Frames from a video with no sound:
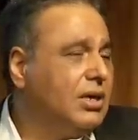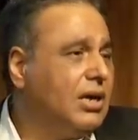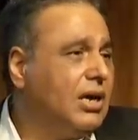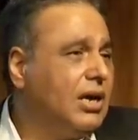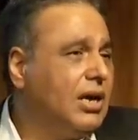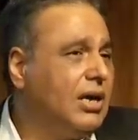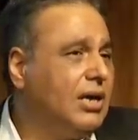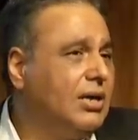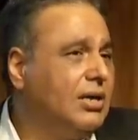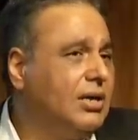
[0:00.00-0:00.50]

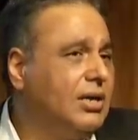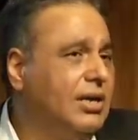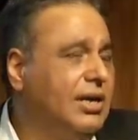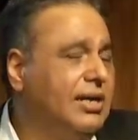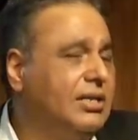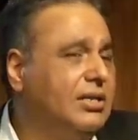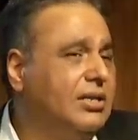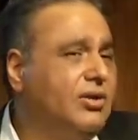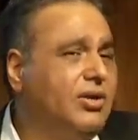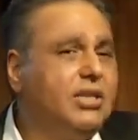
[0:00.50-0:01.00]

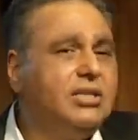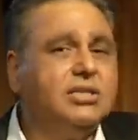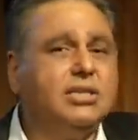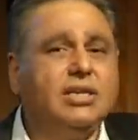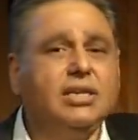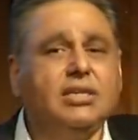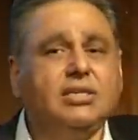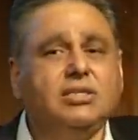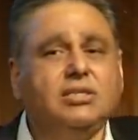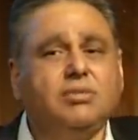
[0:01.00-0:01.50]
And the
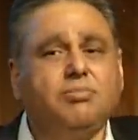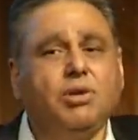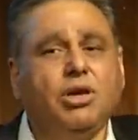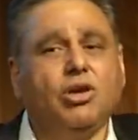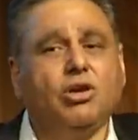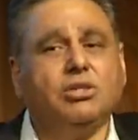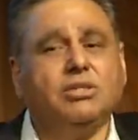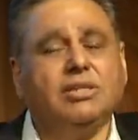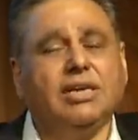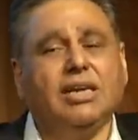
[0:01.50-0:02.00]
reason is
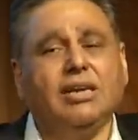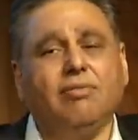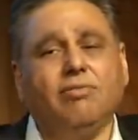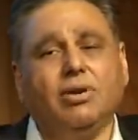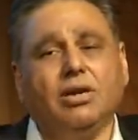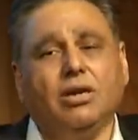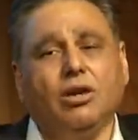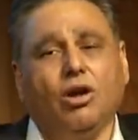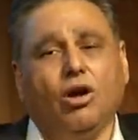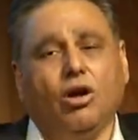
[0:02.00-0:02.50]
because
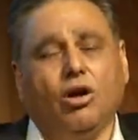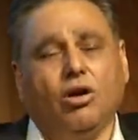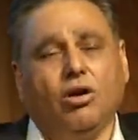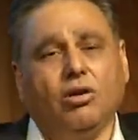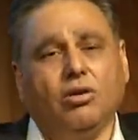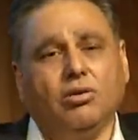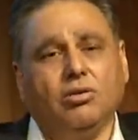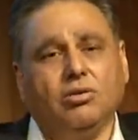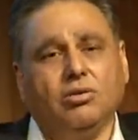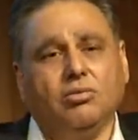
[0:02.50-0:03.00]
Delaware
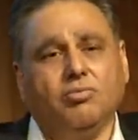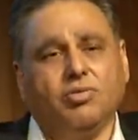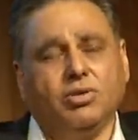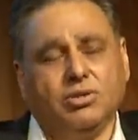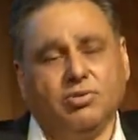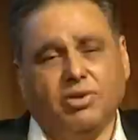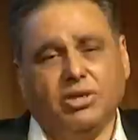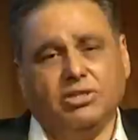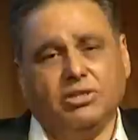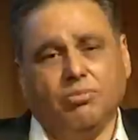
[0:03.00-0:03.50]
law,
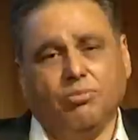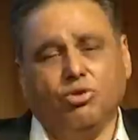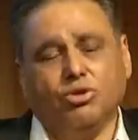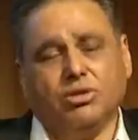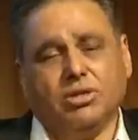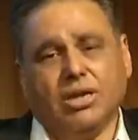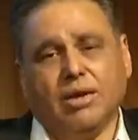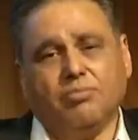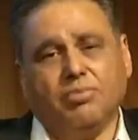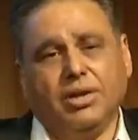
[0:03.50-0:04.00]
first of all, is the
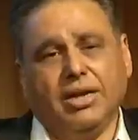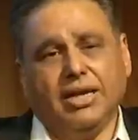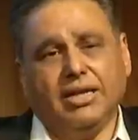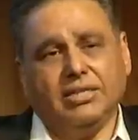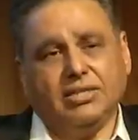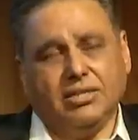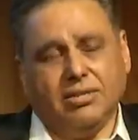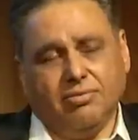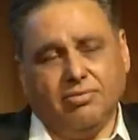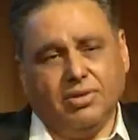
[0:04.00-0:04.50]
most
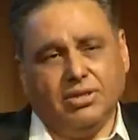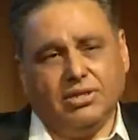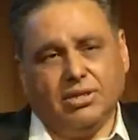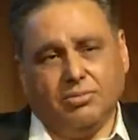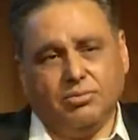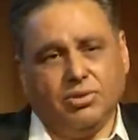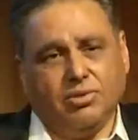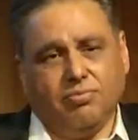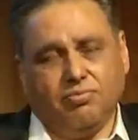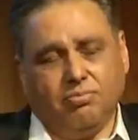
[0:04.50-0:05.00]
comprehensive in
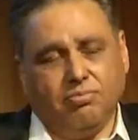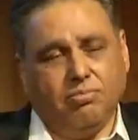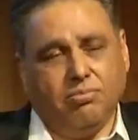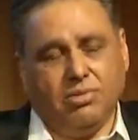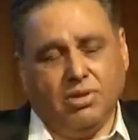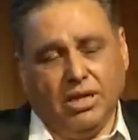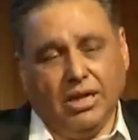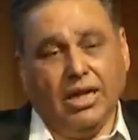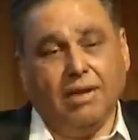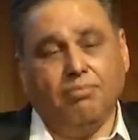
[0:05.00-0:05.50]
terms of
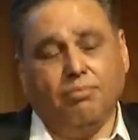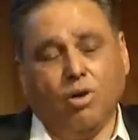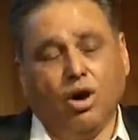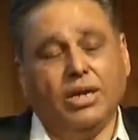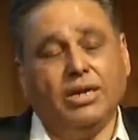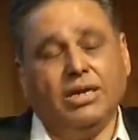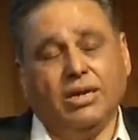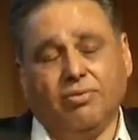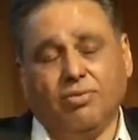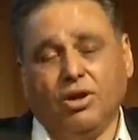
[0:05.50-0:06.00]
law,
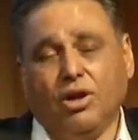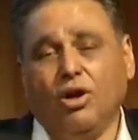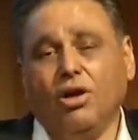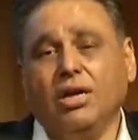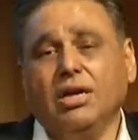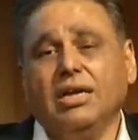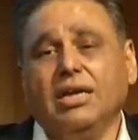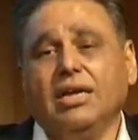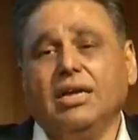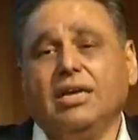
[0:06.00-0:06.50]
body of
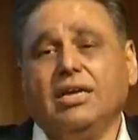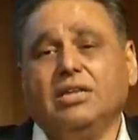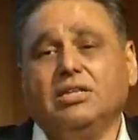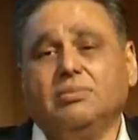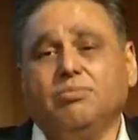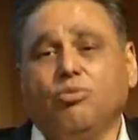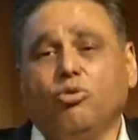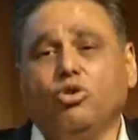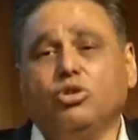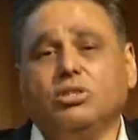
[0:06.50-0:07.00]
law,
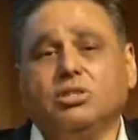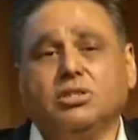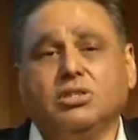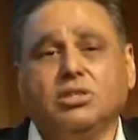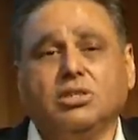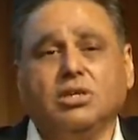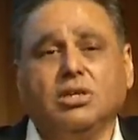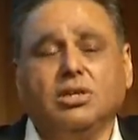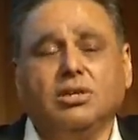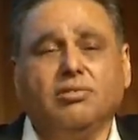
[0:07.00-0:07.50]
is
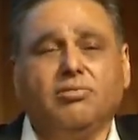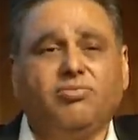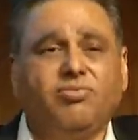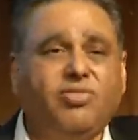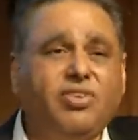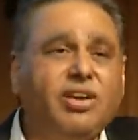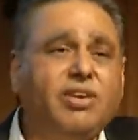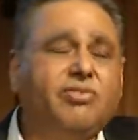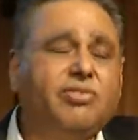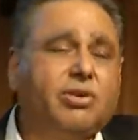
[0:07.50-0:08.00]
most
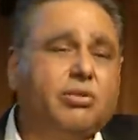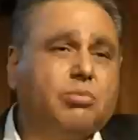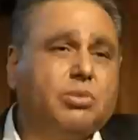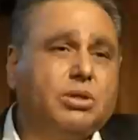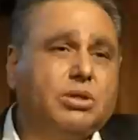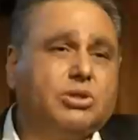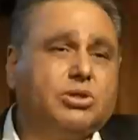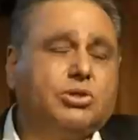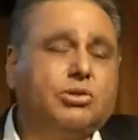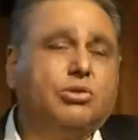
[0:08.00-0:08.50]

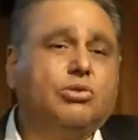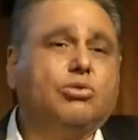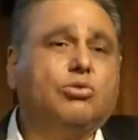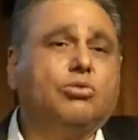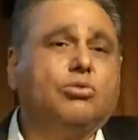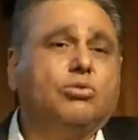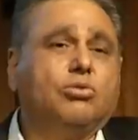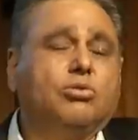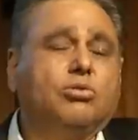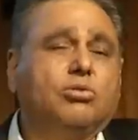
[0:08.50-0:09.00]
favorable
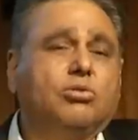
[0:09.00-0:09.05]
to